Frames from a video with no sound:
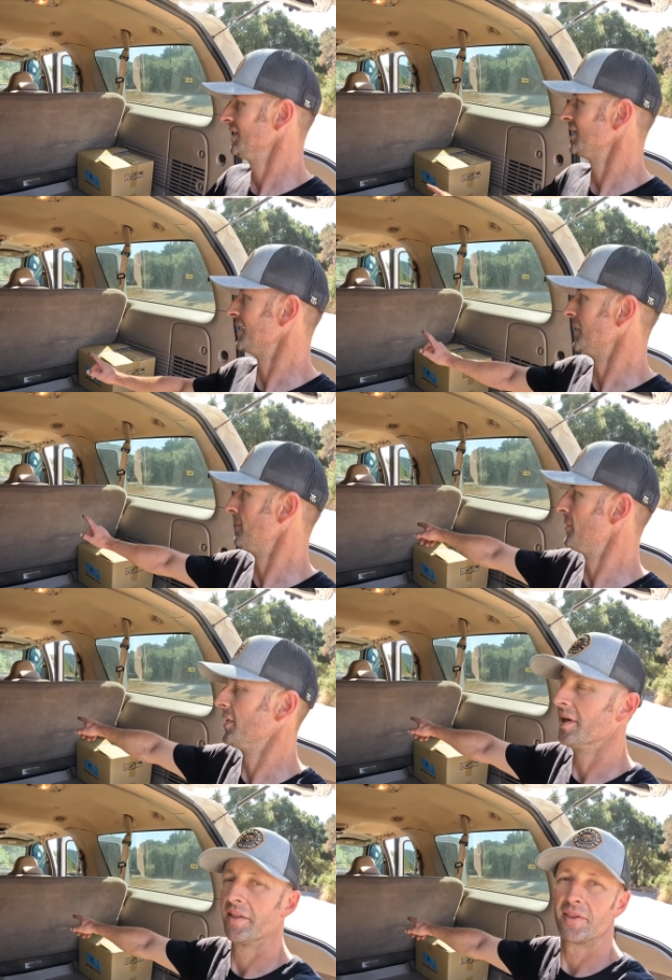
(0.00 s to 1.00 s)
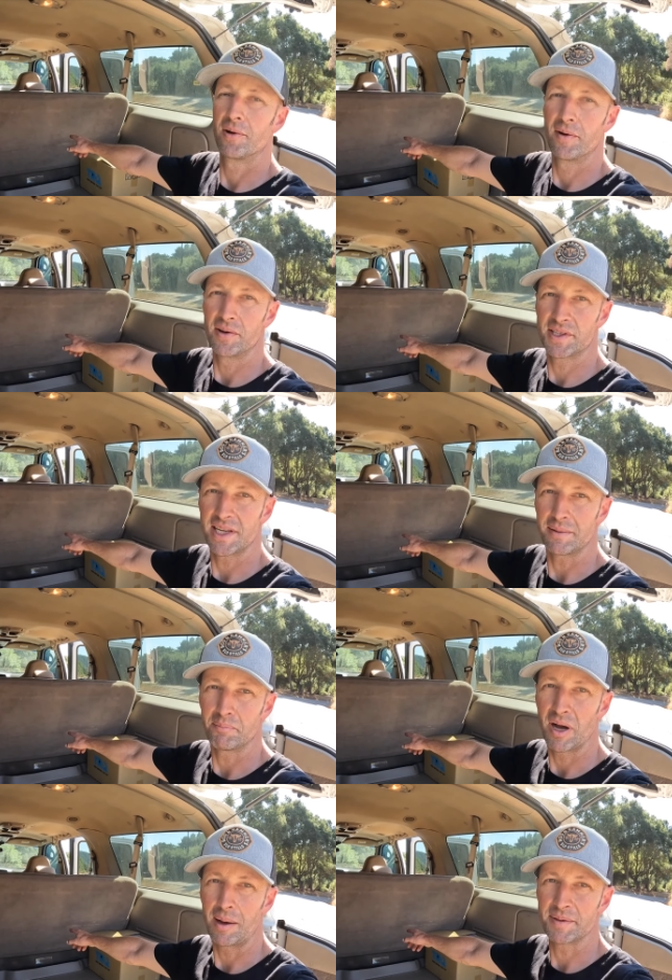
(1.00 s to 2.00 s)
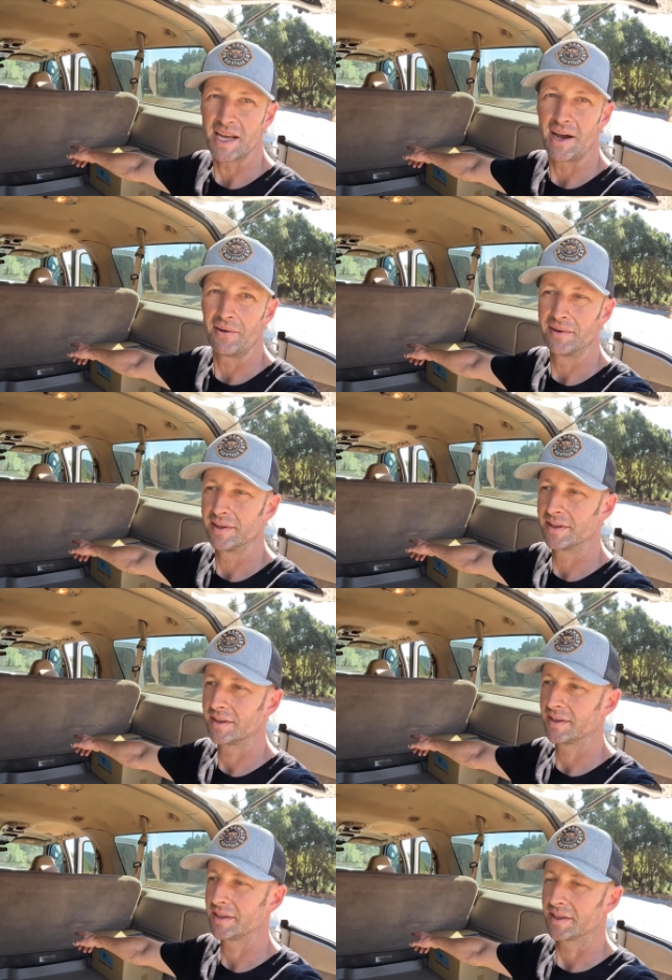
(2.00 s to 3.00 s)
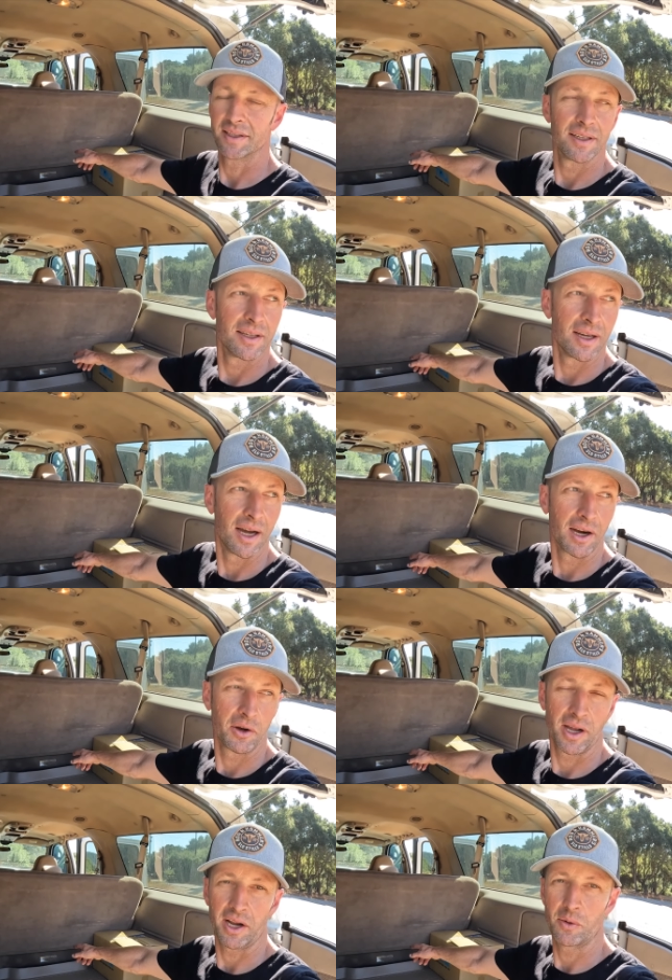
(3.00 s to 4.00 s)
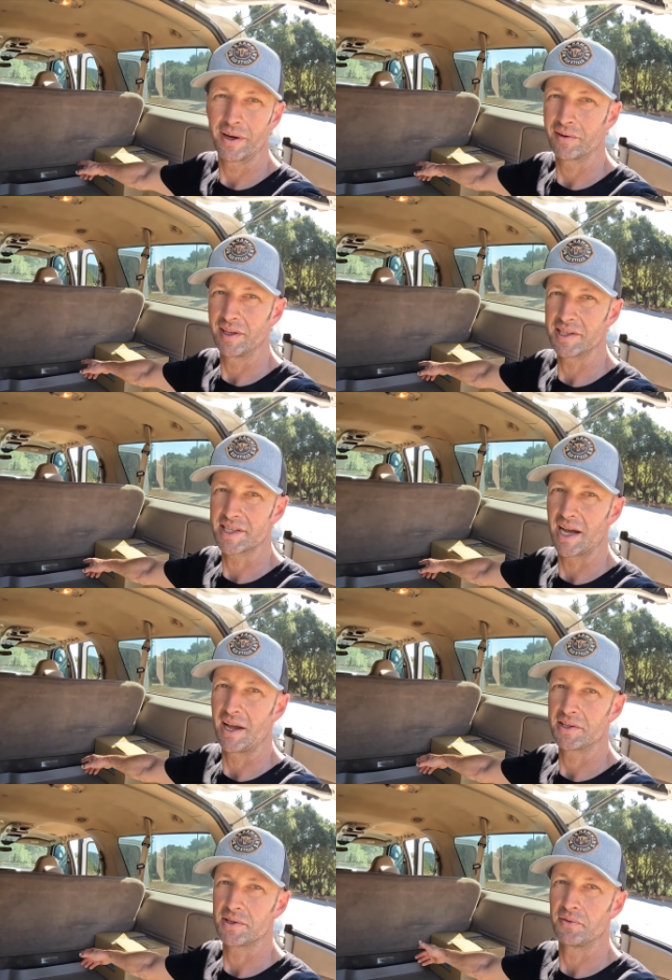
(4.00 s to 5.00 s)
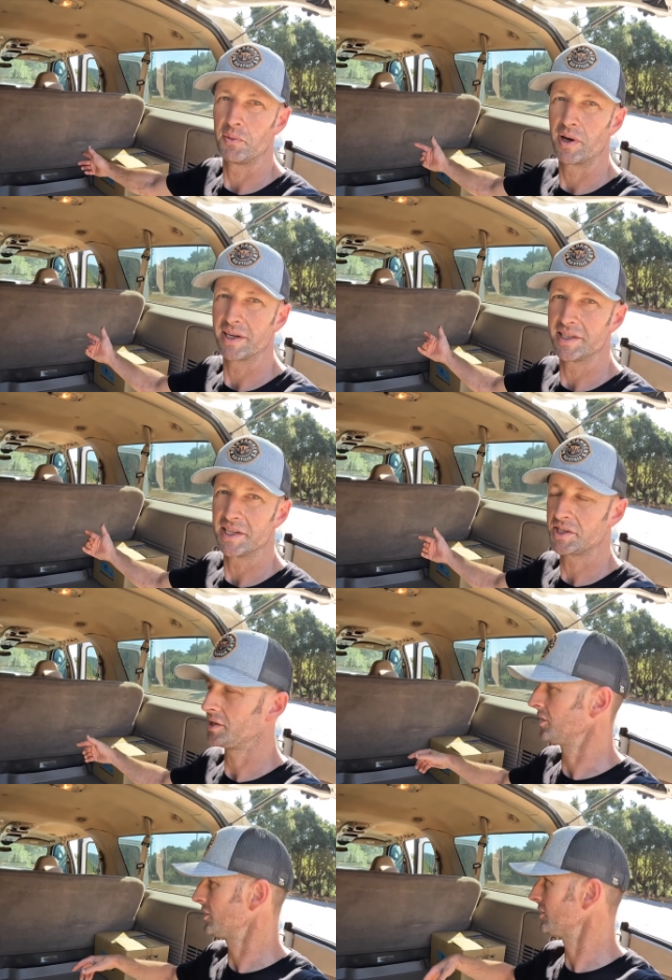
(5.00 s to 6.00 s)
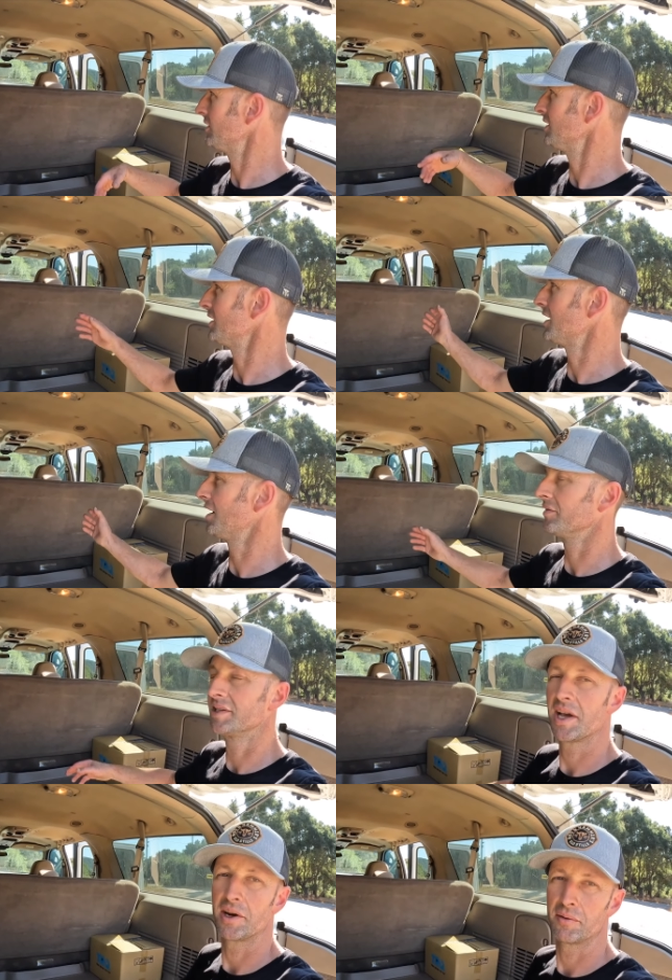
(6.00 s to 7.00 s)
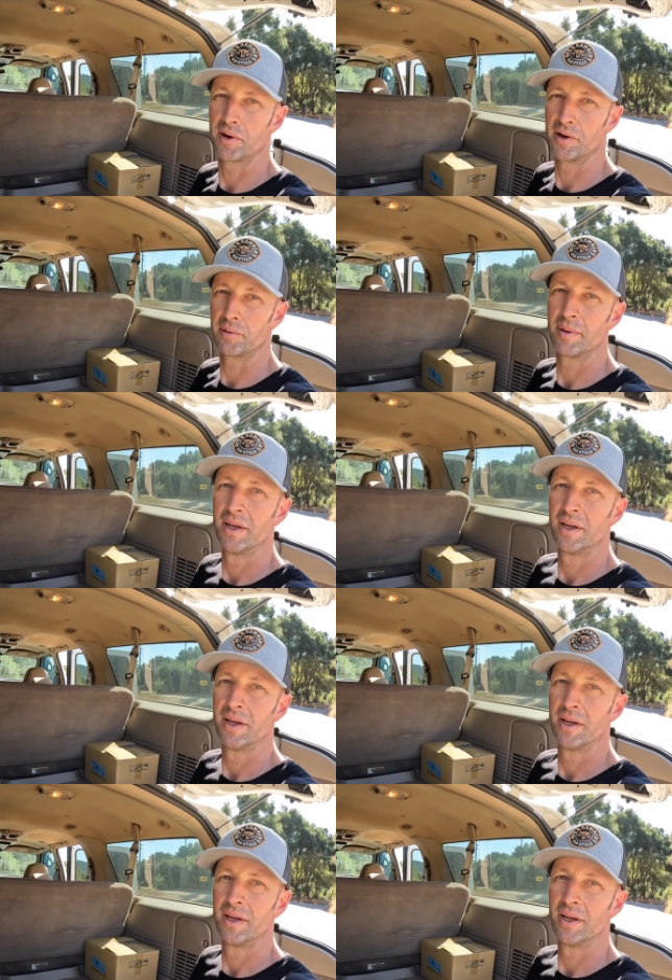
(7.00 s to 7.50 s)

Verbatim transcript: um, the third row seat pops out uh, kind of quick release style. So if you wanted to ditch it, you could, and then you'd have a ton of room.